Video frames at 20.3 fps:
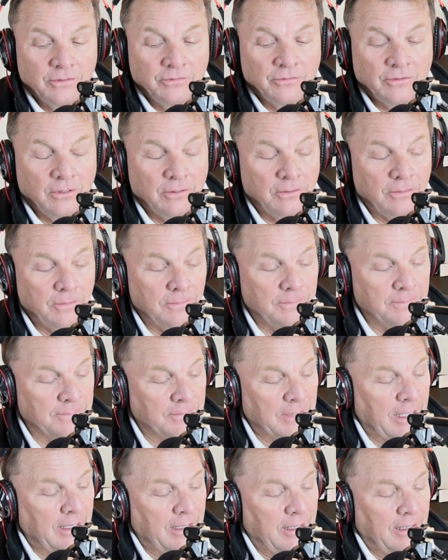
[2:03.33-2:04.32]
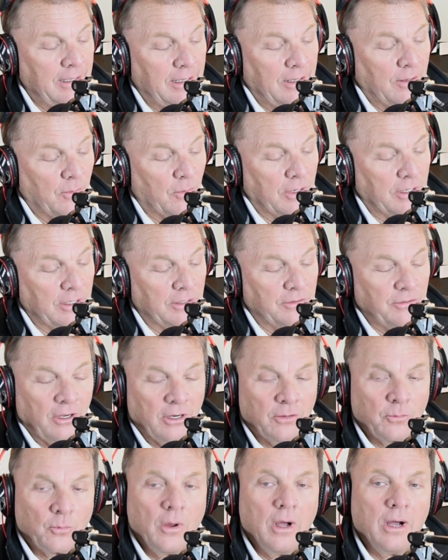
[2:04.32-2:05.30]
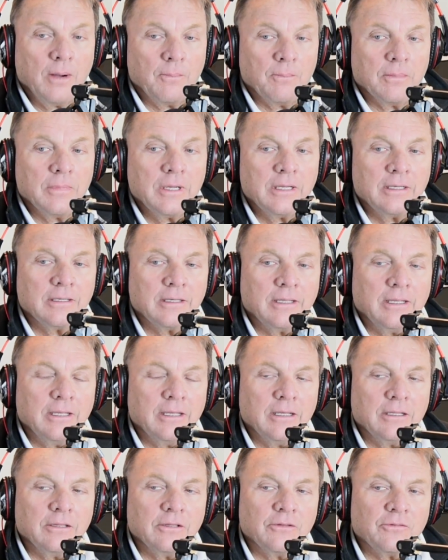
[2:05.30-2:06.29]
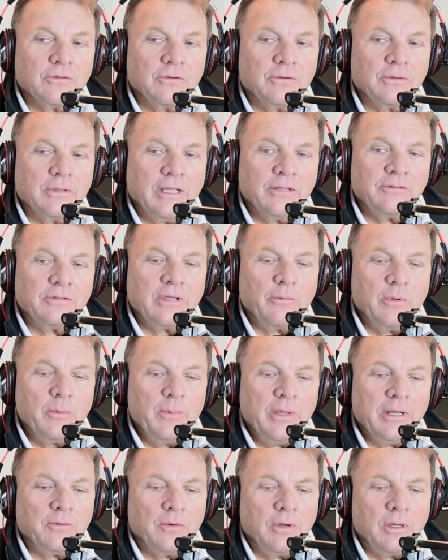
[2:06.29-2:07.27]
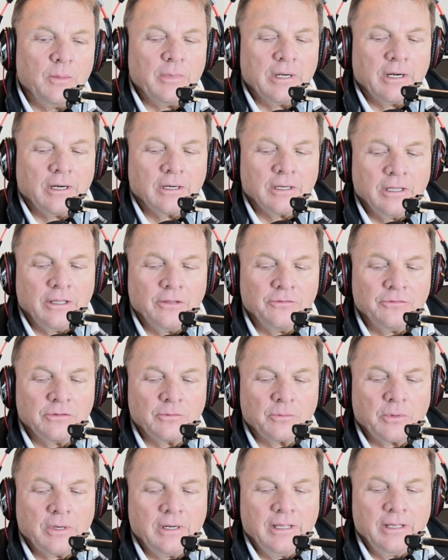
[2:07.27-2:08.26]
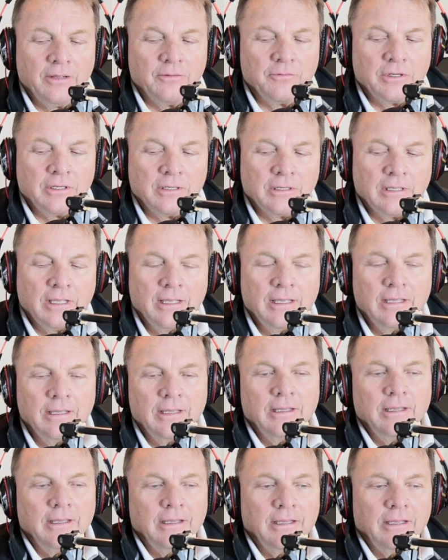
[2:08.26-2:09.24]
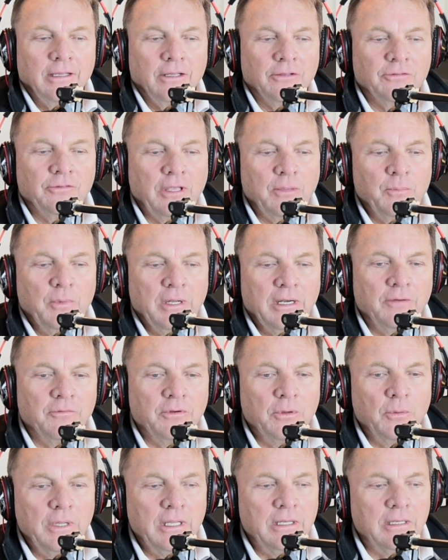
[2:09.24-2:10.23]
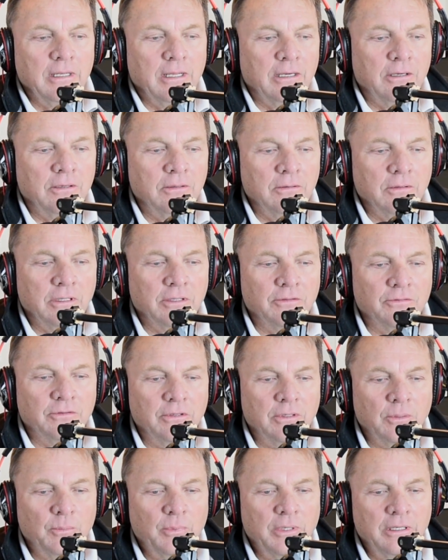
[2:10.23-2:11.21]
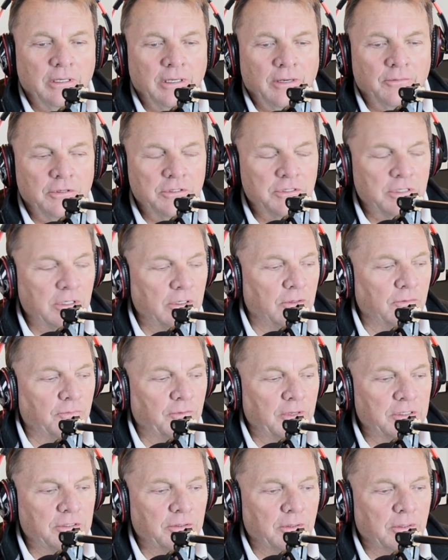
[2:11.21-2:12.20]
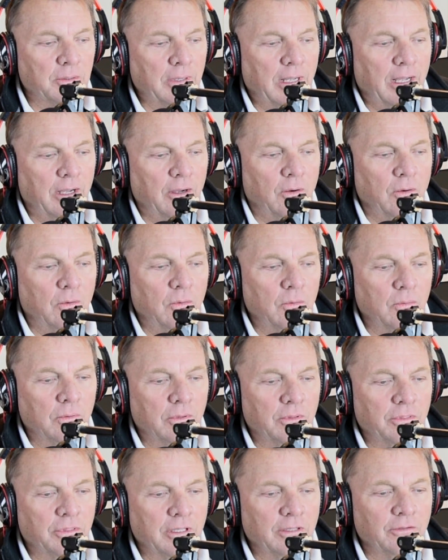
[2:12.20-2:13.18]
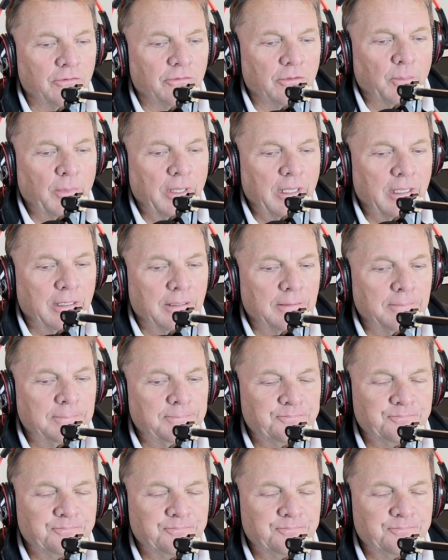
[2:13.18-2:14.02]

So we're going to talk rum, and so that's how we make rum in our lessons. We're going to have a segment every week now that's going to be every show featuring how things are made.